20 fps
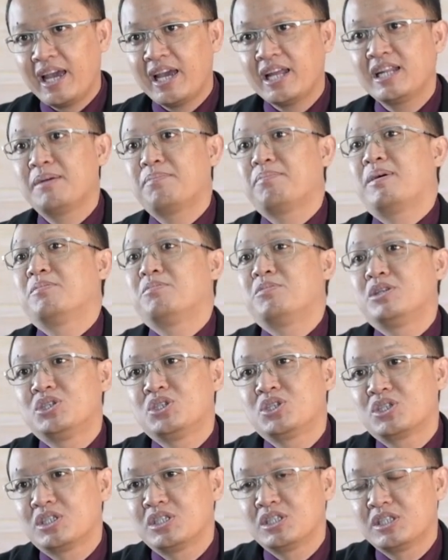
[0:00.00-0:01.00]
and the
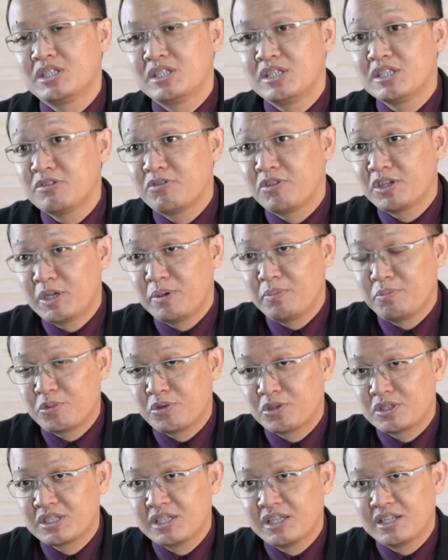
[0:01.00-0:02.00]
publishers is very
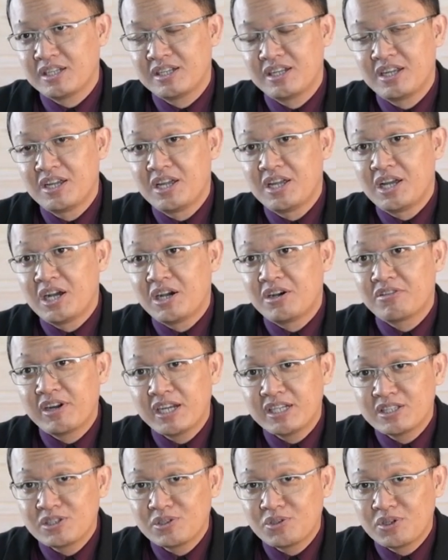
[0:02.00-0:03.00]
important. All
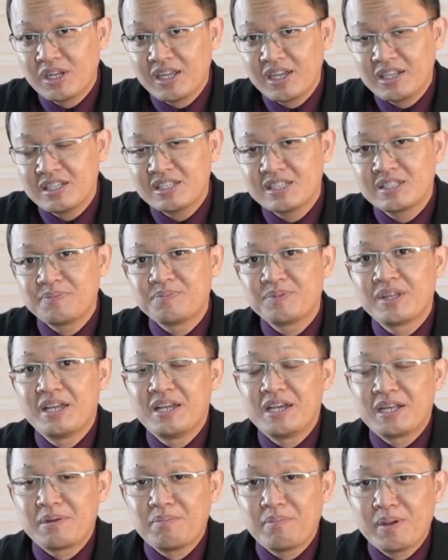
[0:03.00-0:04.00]
right, students,
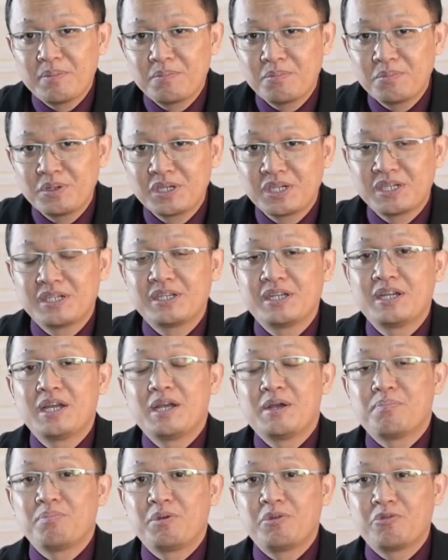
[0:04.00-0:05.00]
remember,
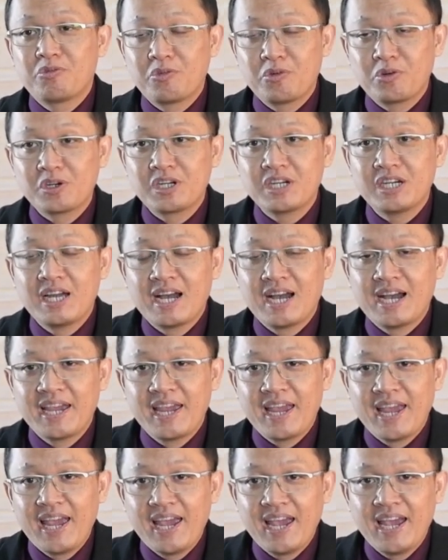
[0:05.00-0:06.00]
before
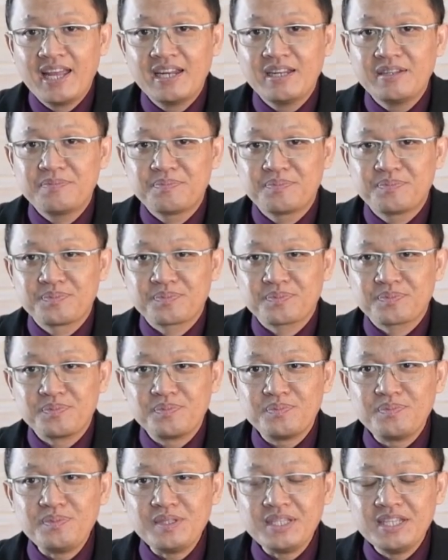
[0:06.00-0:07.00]
I end
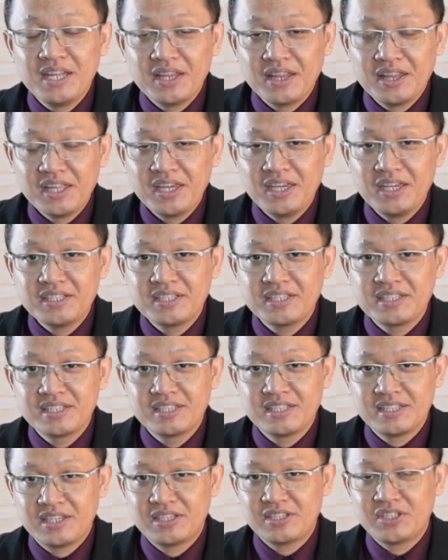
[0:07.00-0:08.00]
this
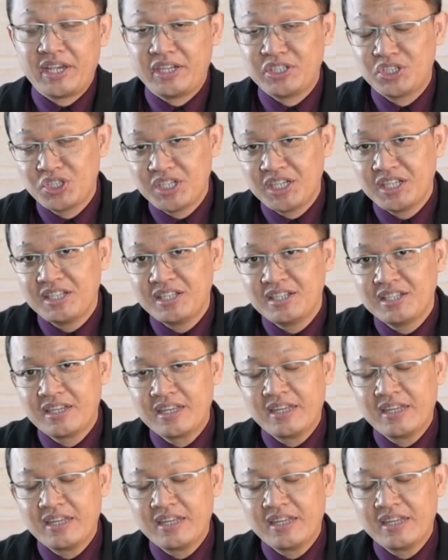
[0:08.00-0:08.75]
session,